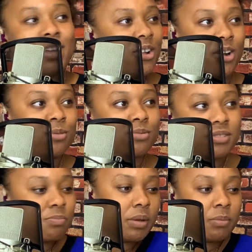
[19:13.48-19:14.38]

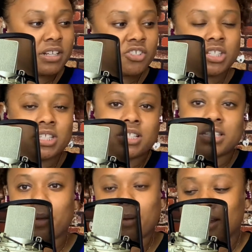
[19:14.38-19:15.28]
people that just did the
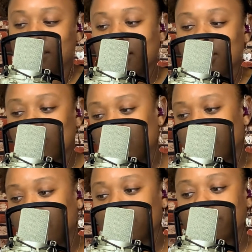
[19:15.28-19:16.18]
same kind of thing you
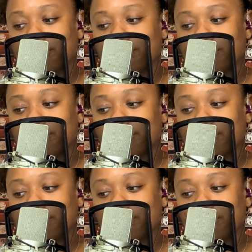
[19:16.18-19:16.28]
did.